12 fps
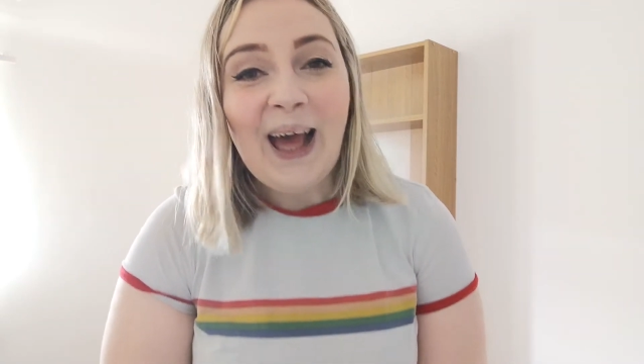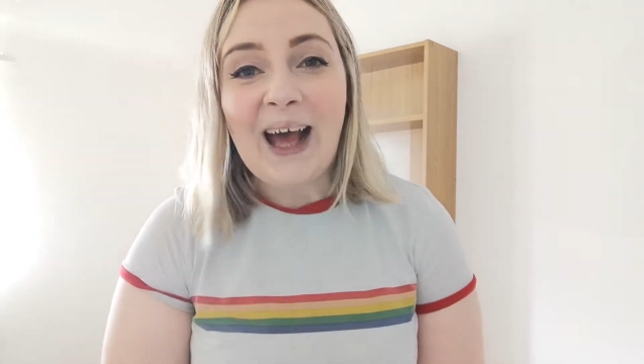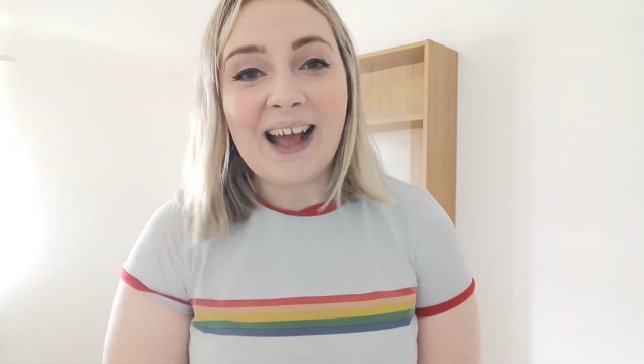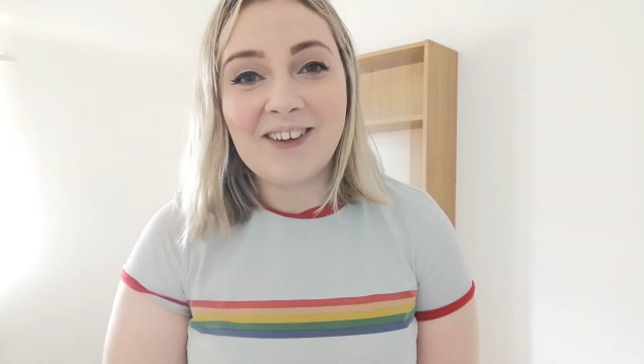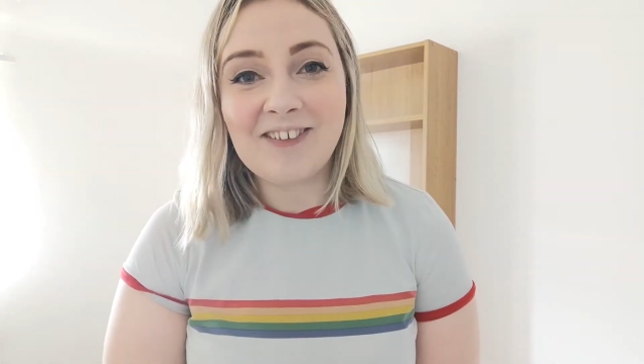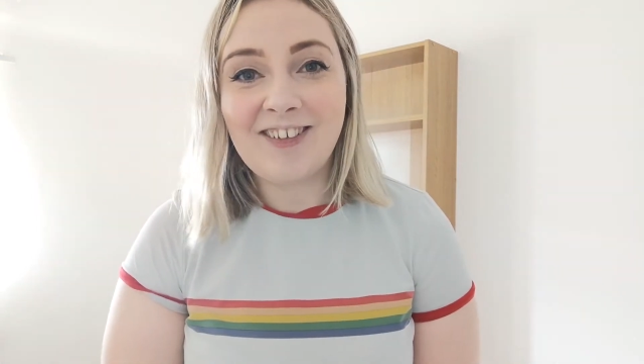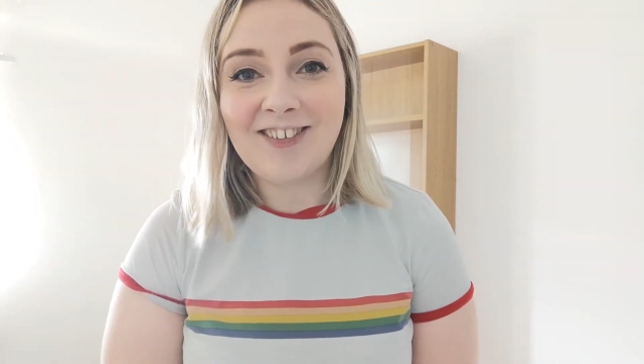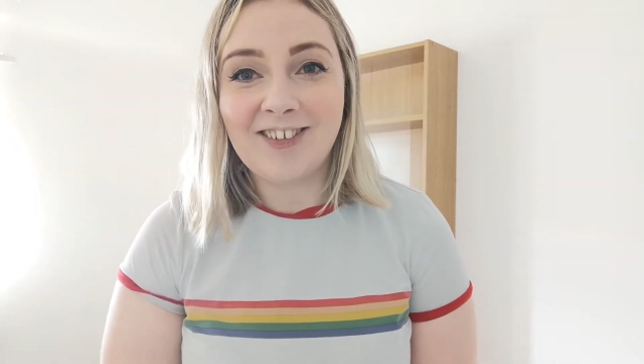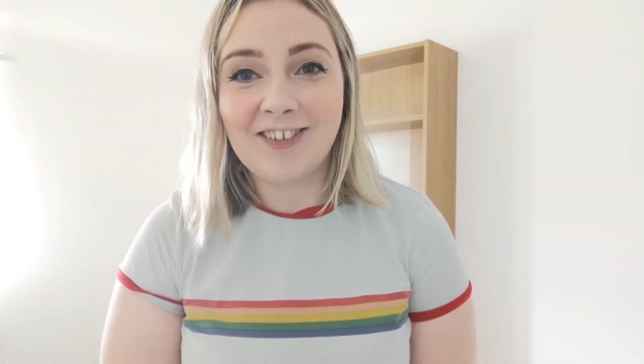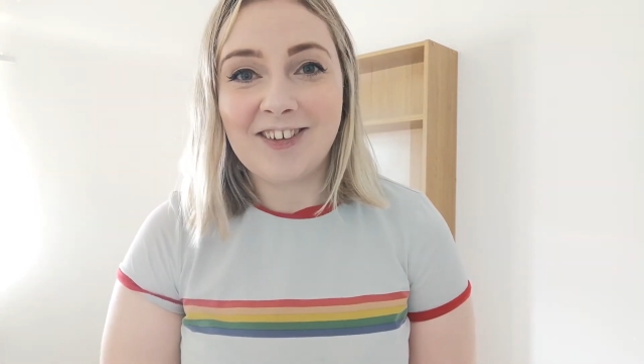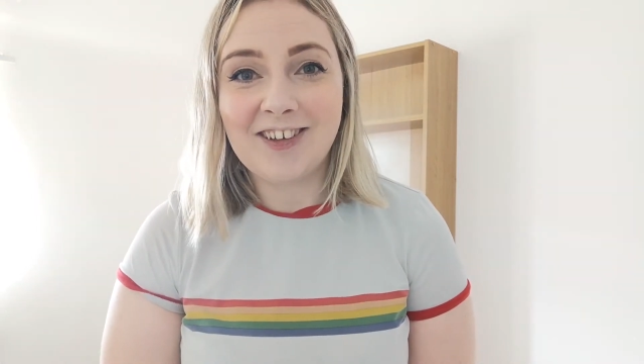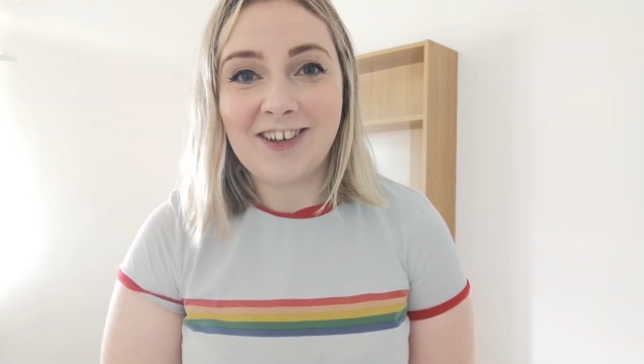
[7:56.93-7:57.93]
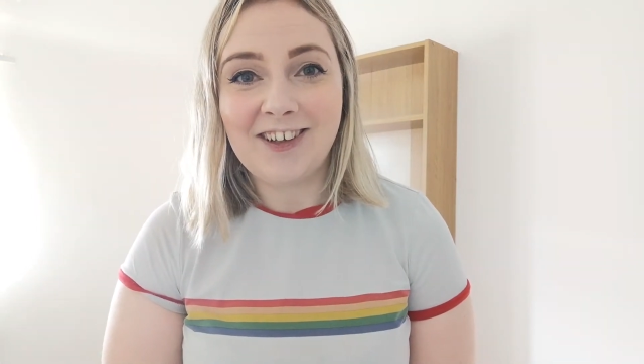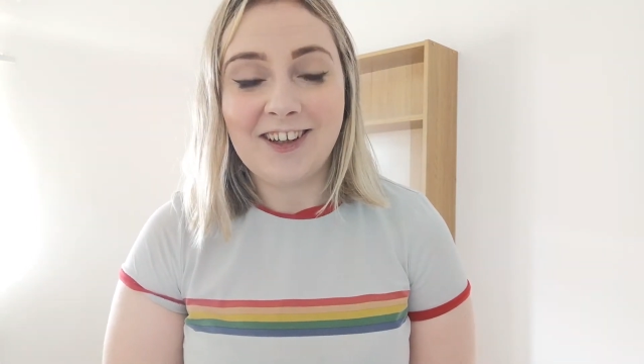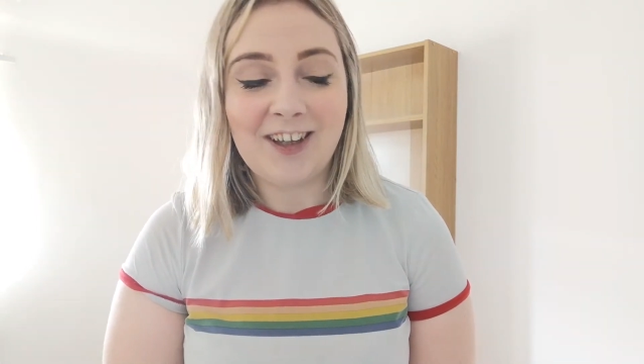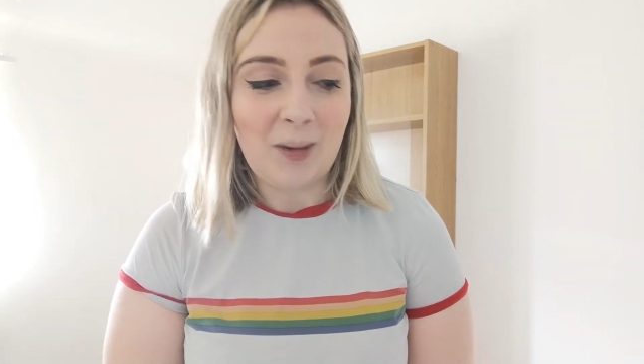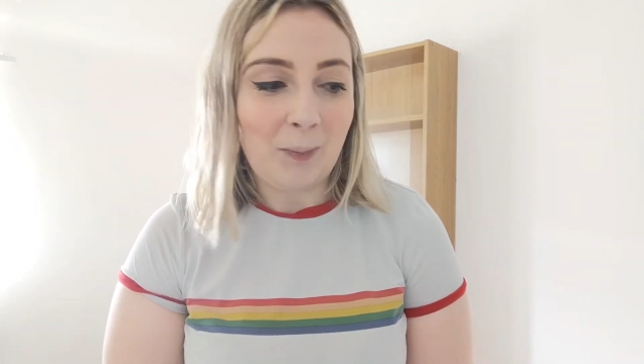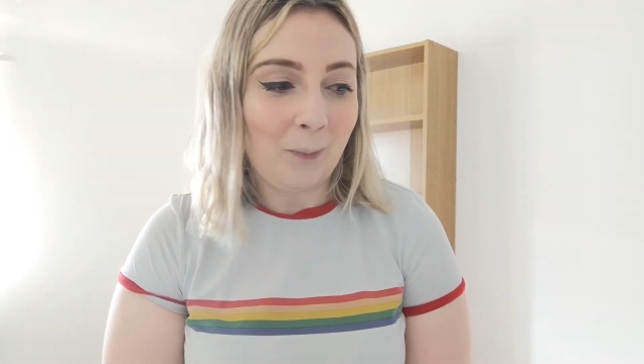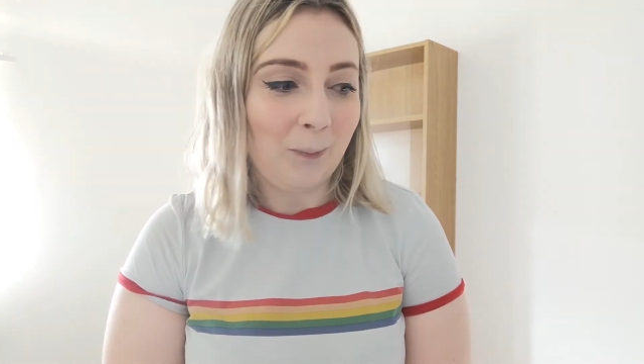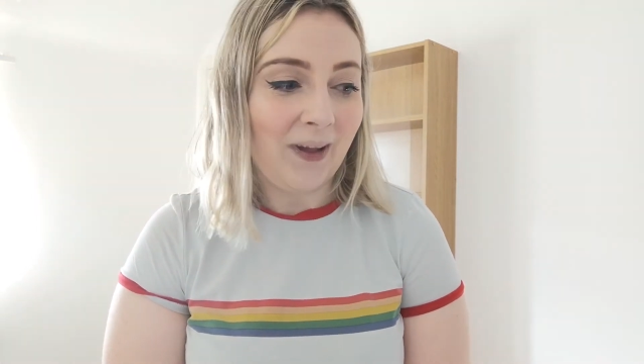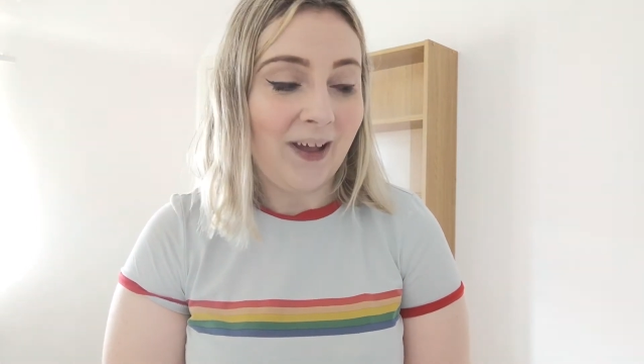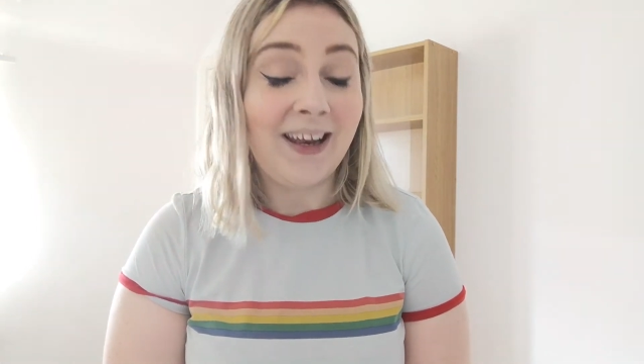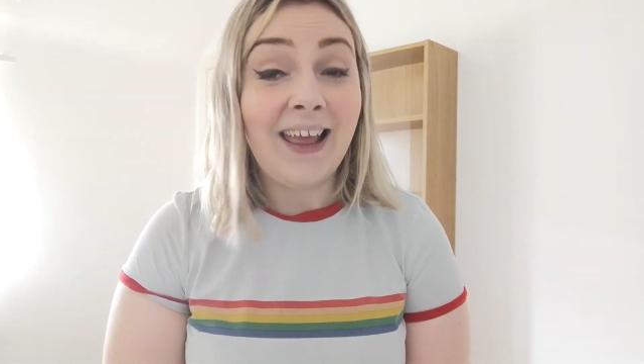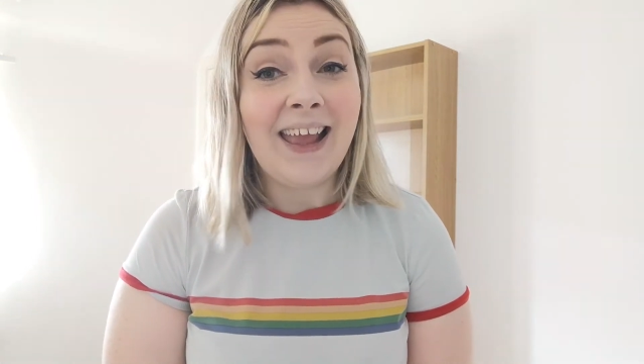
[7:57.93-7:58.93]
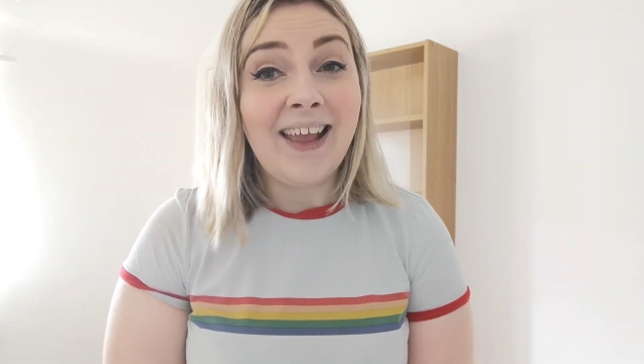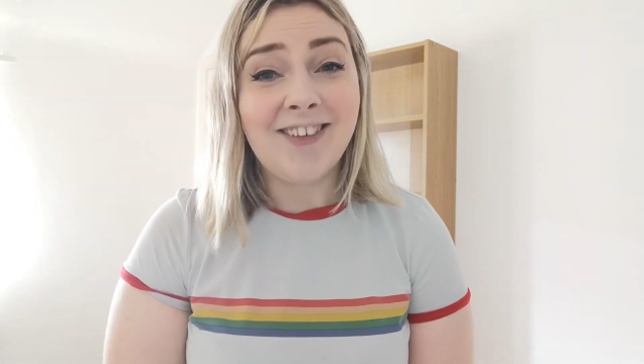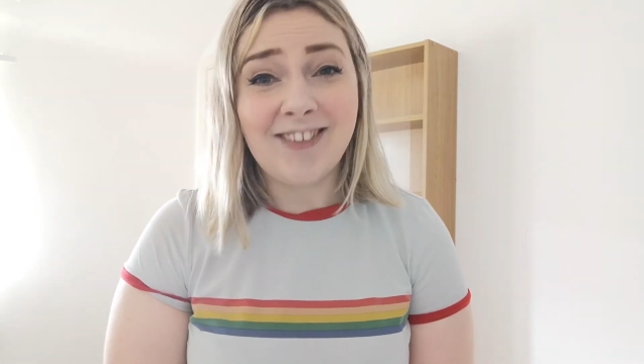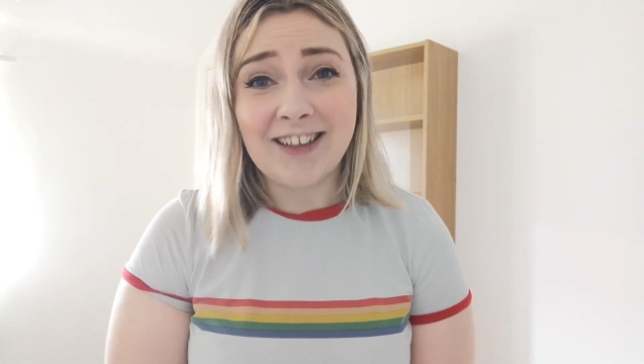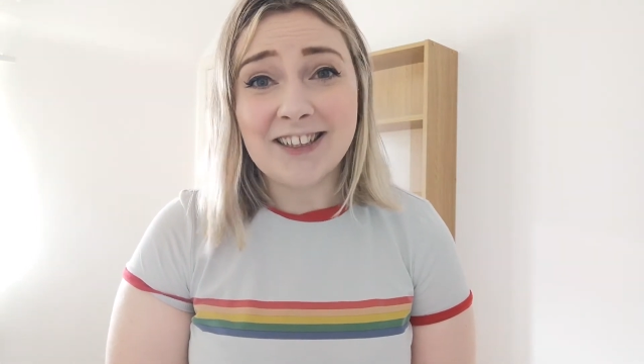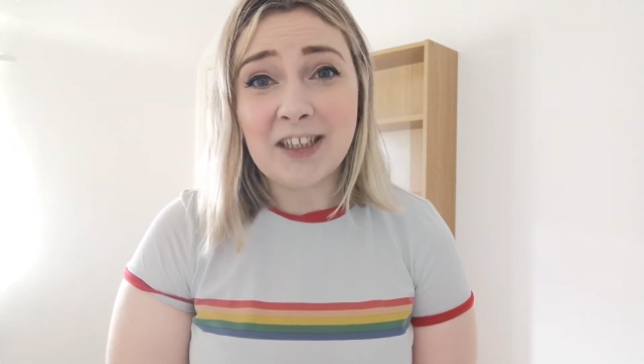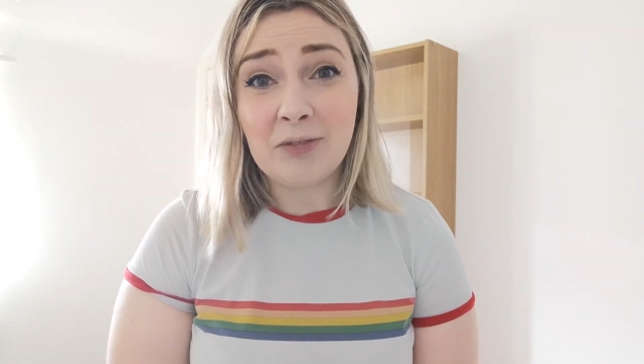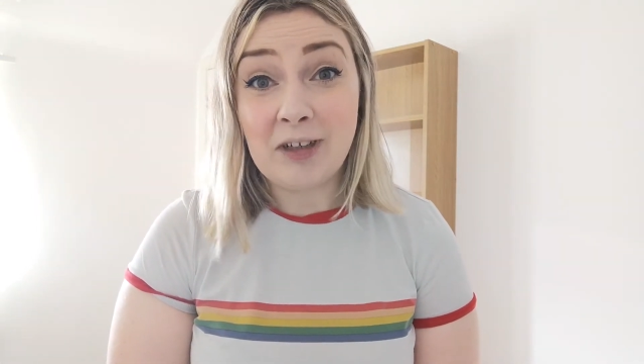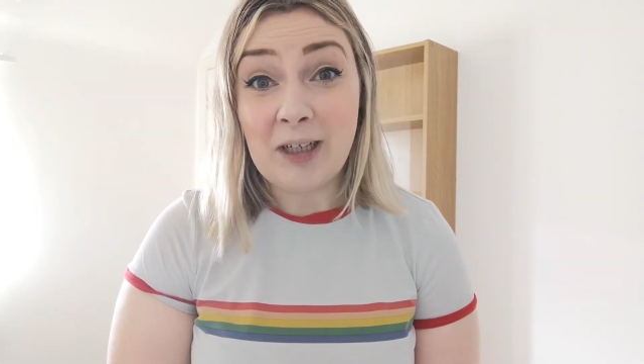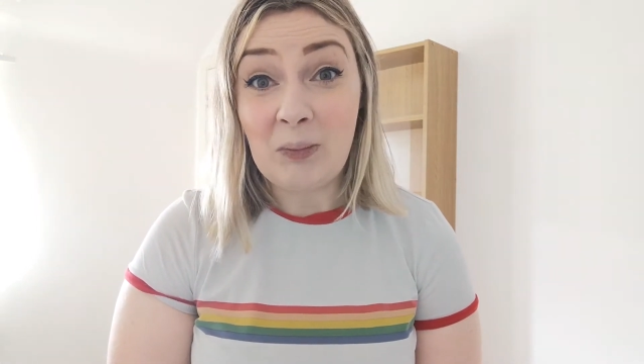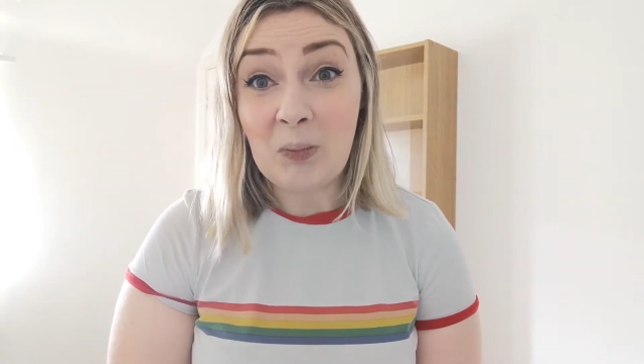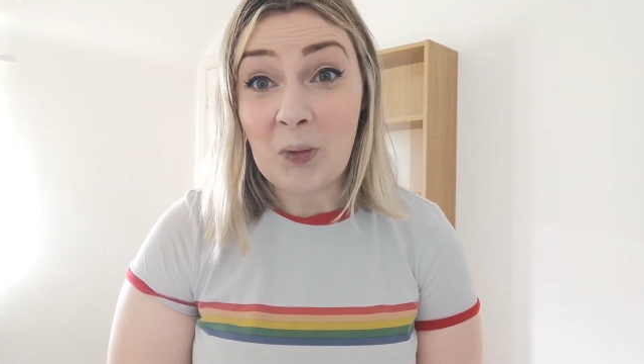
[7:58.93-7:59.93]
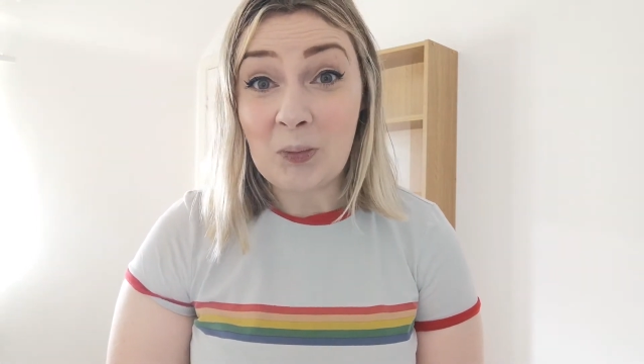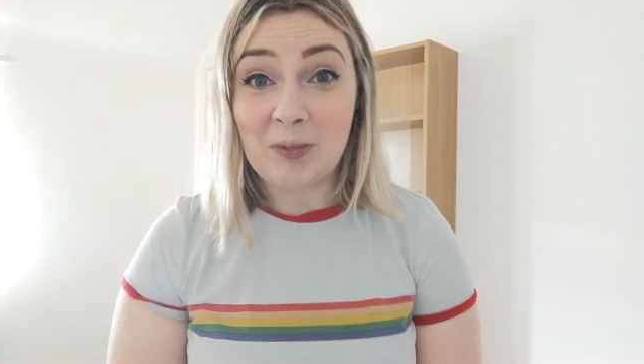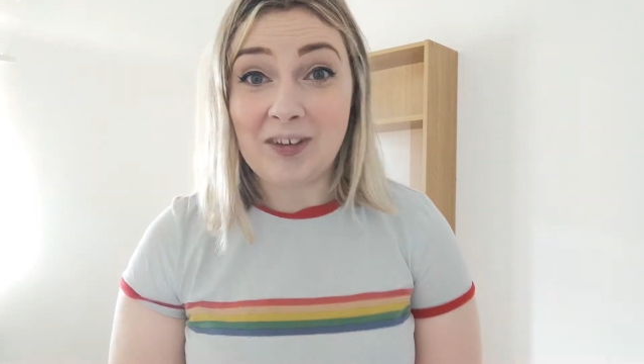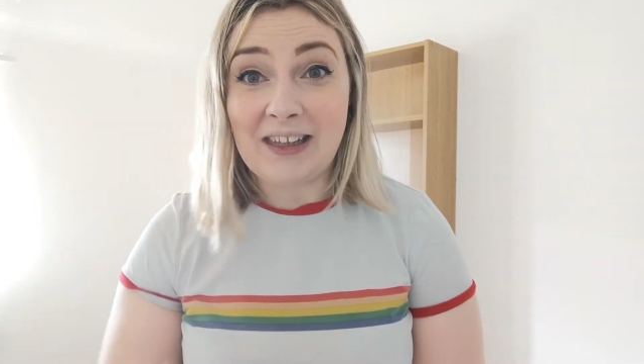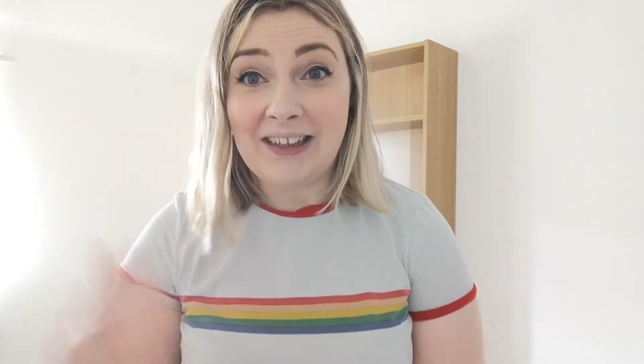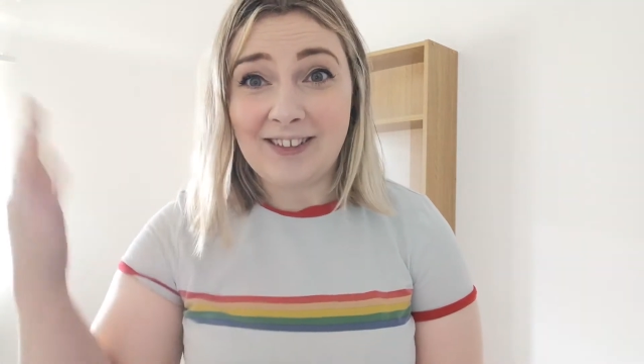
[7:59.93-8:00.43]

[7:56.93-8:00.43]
I know it's not a good look, but it's actually really warm today.